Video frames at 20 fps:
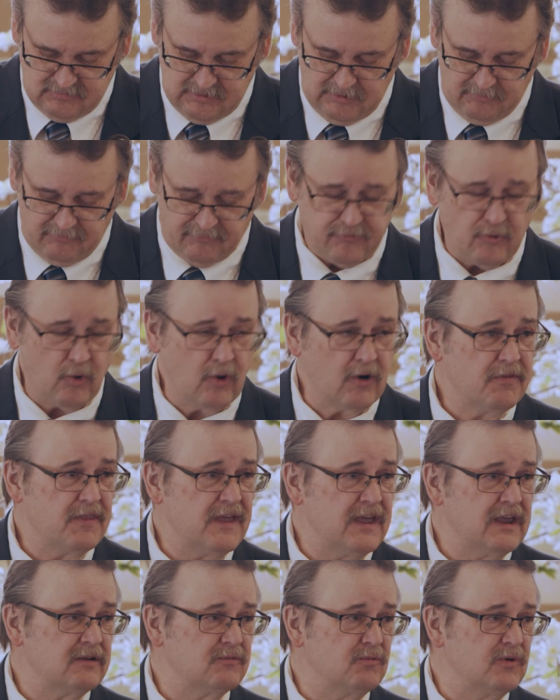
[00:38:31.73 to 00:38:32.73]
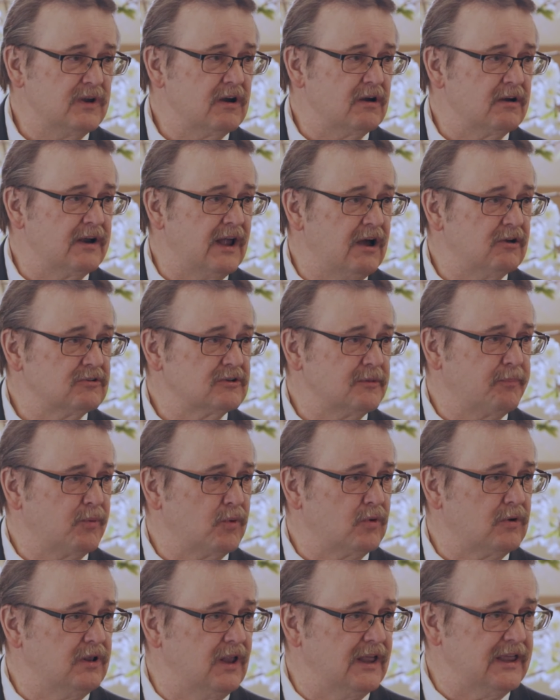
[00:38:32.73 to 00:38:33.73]
But before then, we are now to
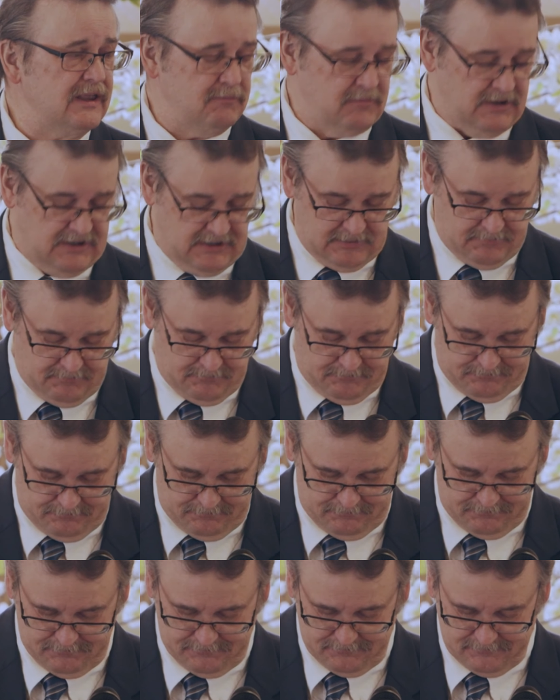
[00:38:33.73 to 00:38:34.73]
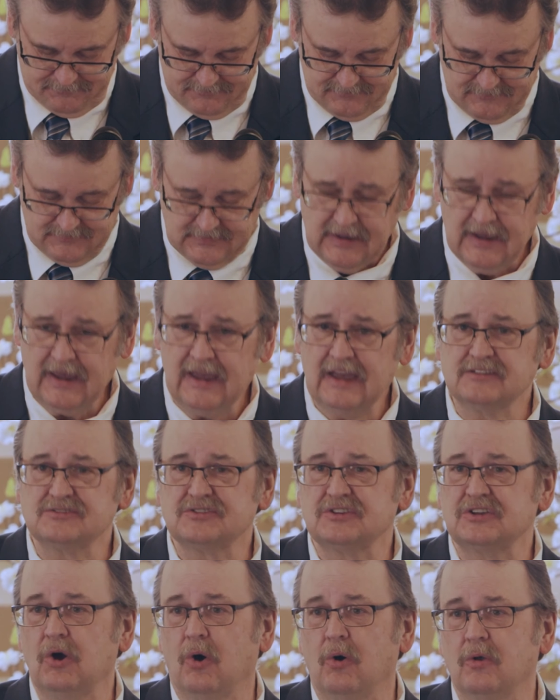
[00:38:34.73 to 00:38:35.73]
proclaim Him
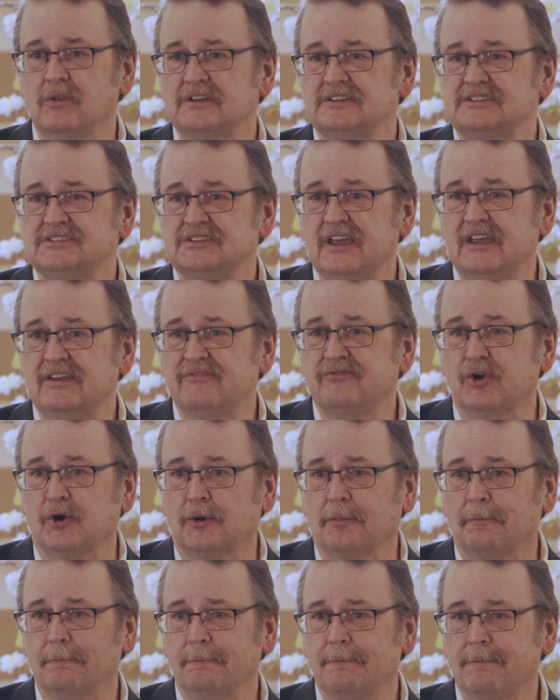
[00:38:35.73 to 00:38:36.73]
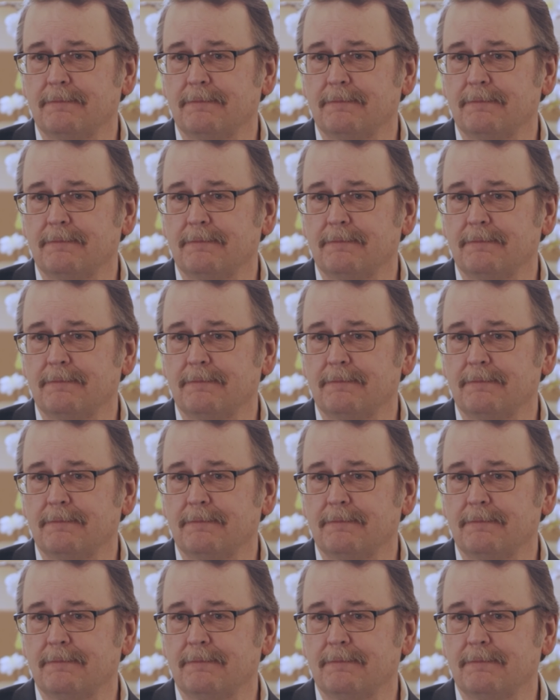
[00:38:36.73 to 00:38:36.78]
as the only Savior,